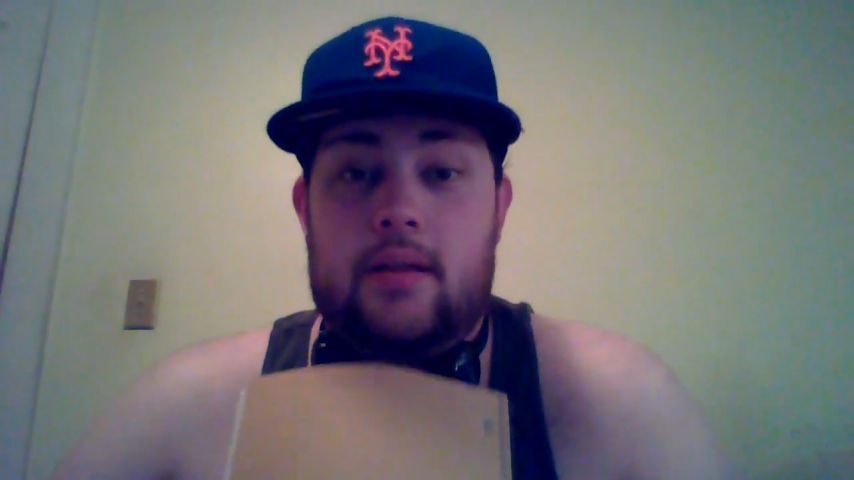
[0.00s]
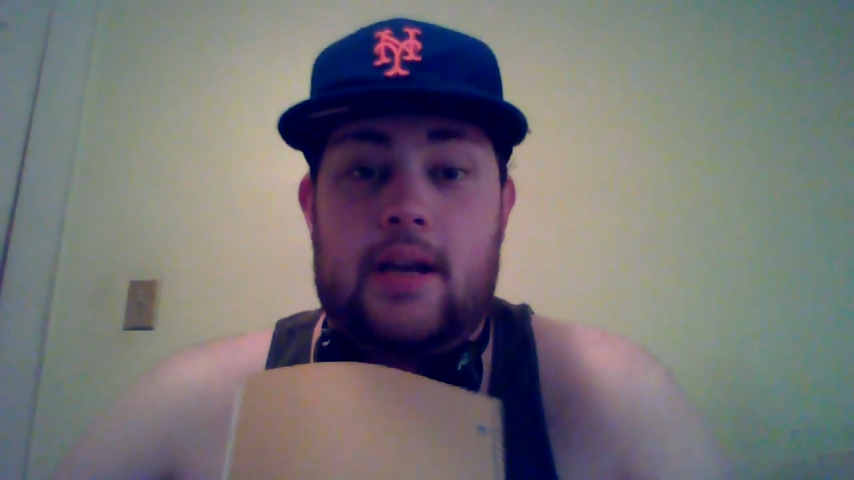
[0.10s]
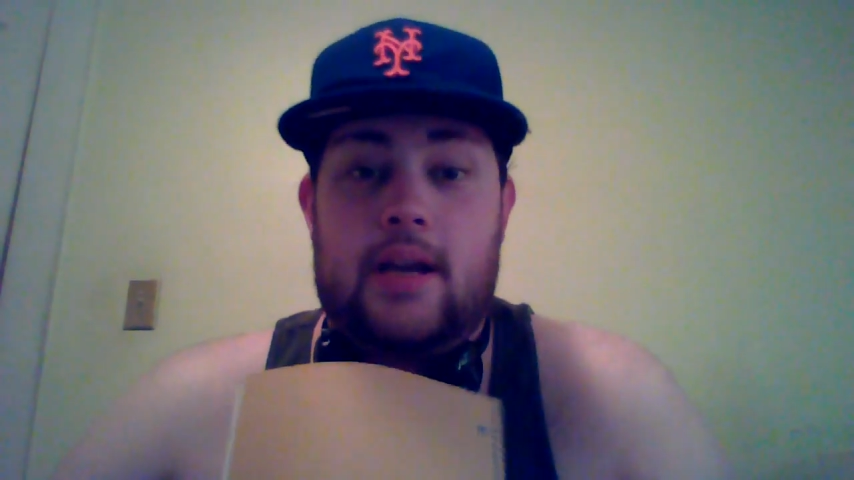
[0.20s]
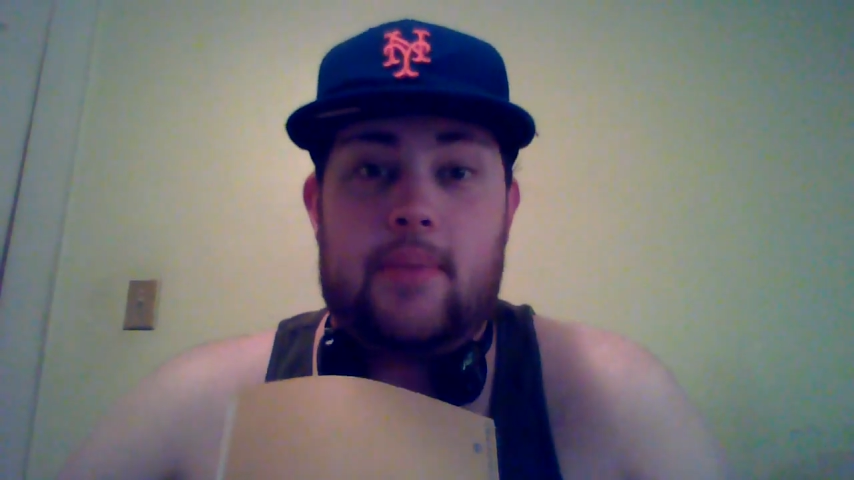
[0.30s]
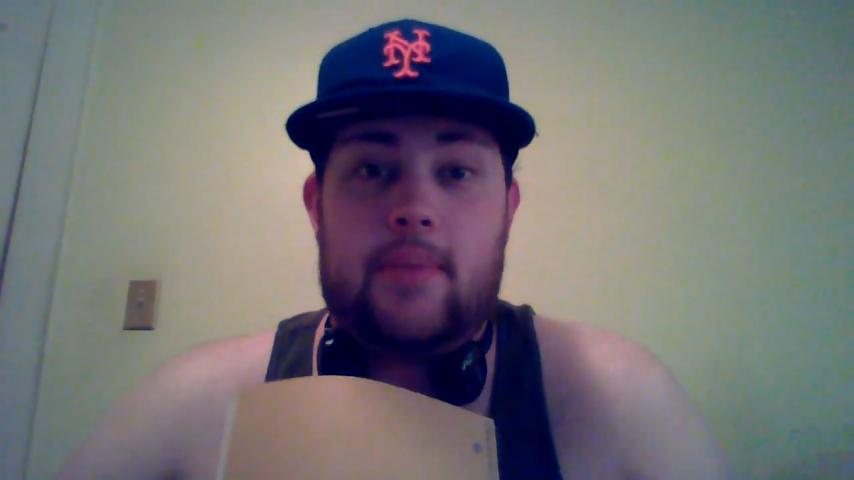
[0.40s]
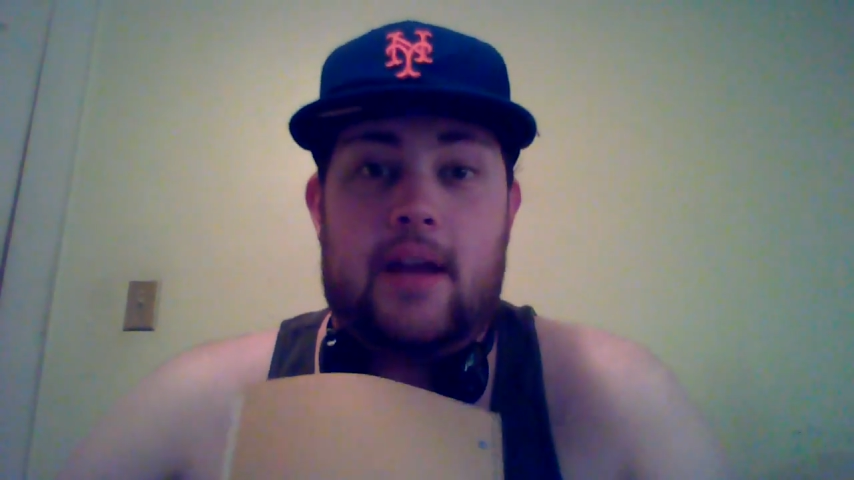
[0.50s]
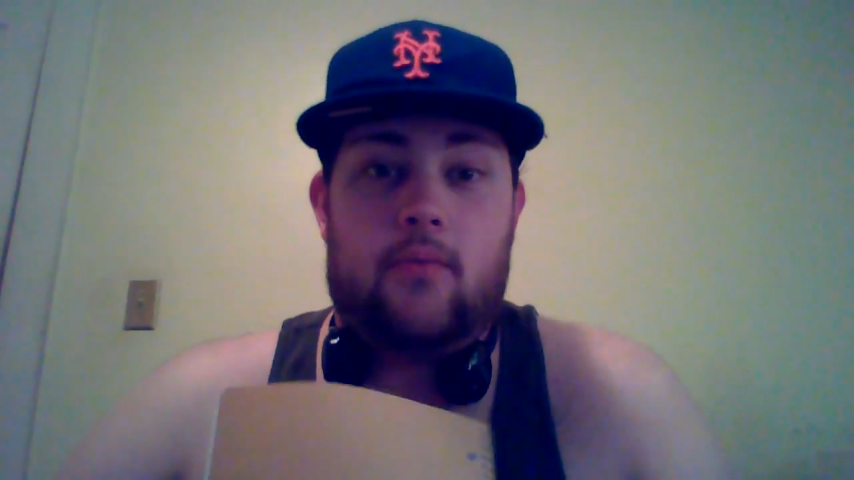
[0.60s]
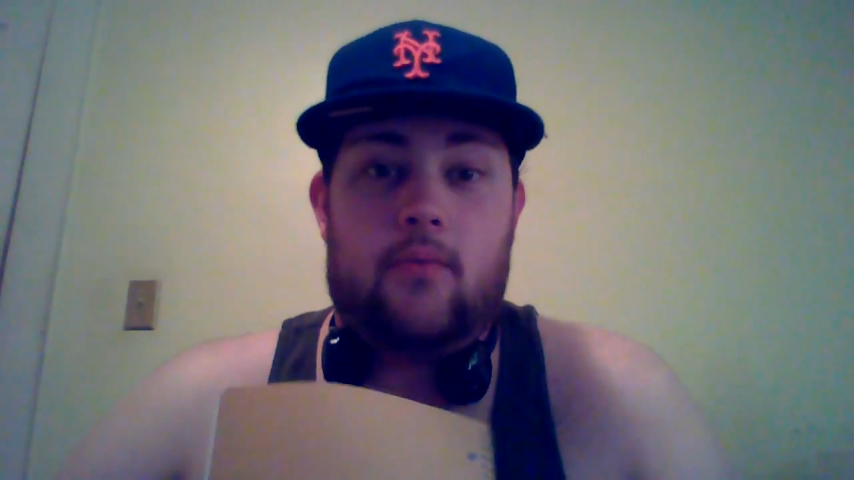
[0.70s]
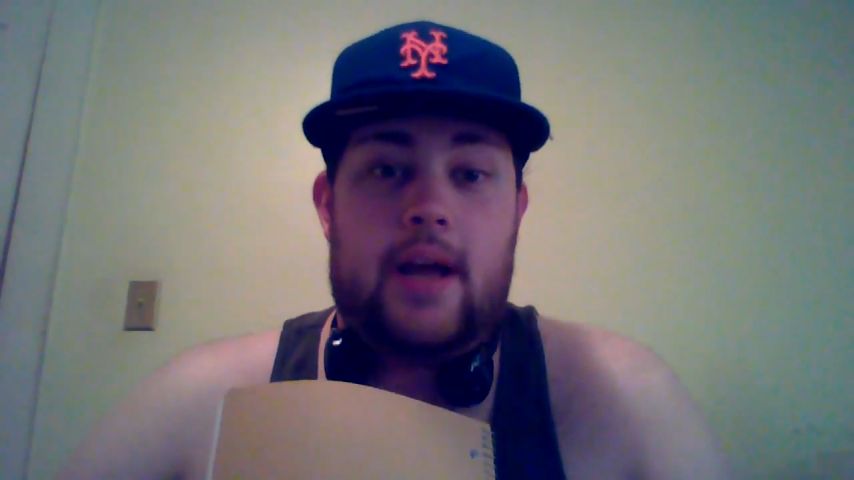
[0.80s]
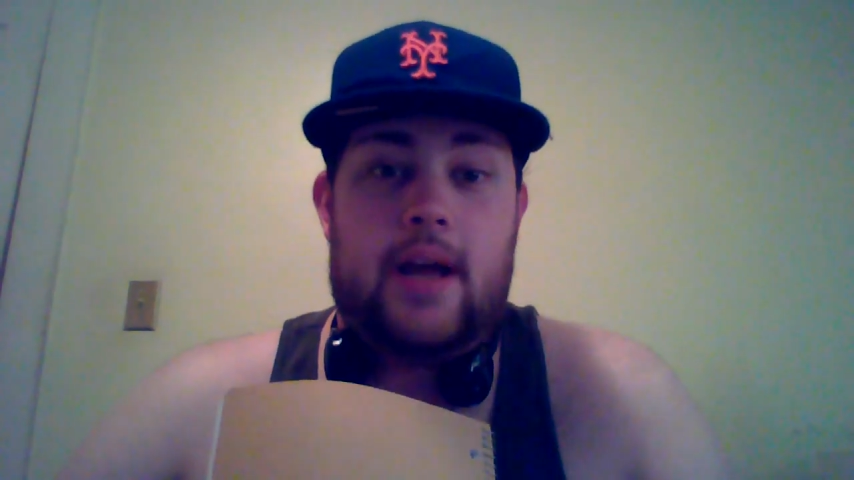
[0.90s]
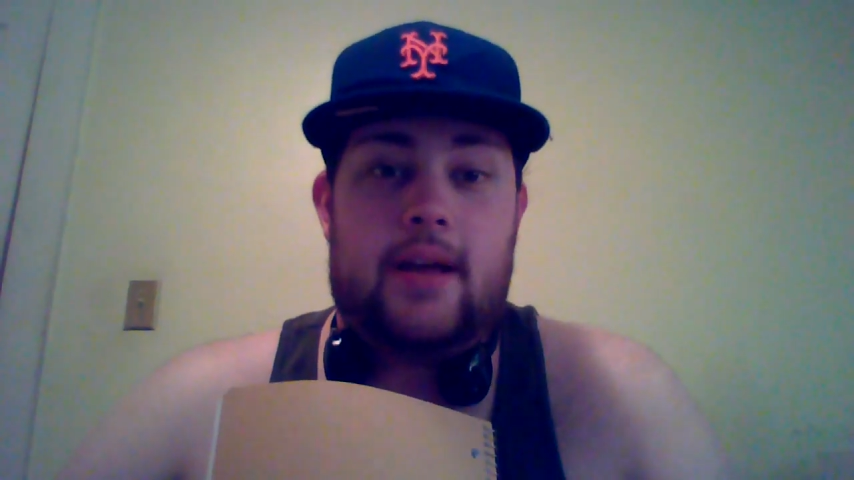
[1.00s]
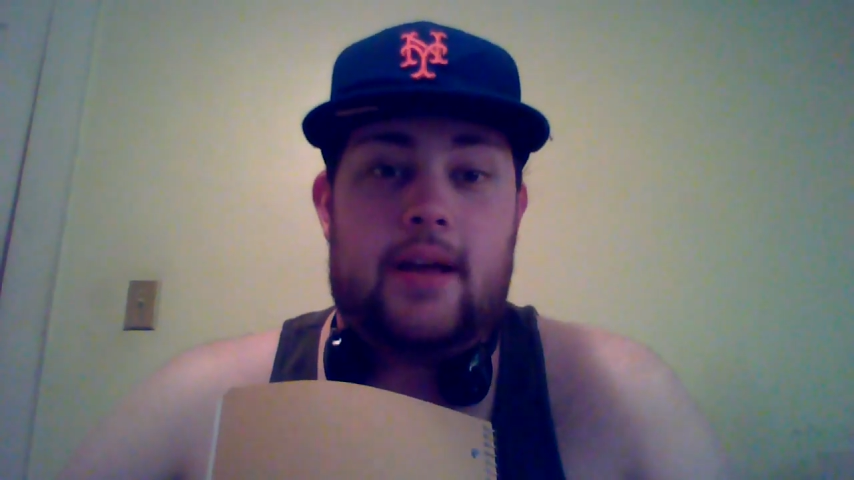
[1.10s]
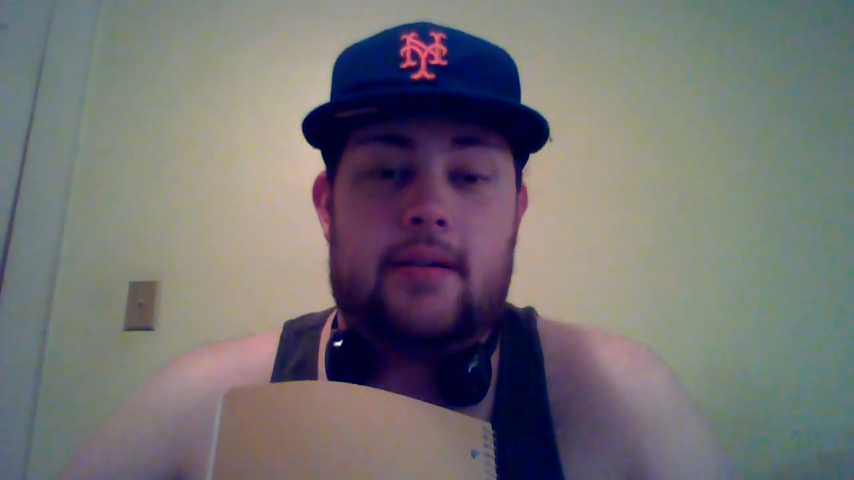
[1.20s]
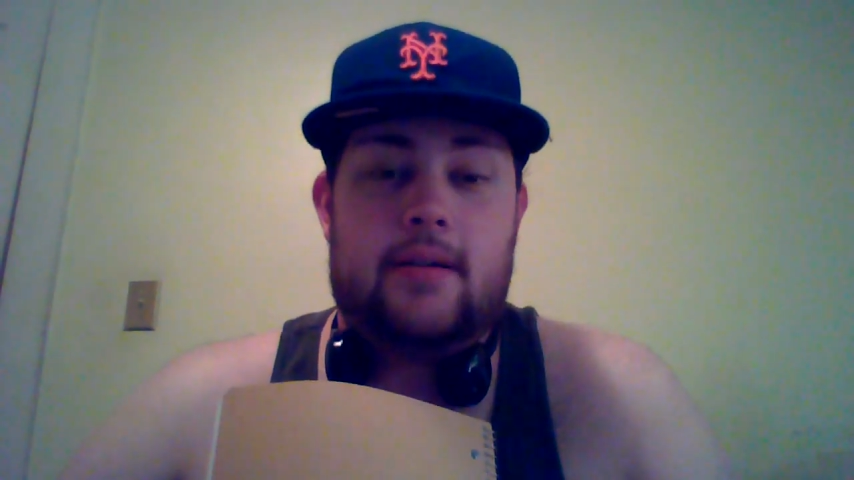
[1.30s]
they can pave the way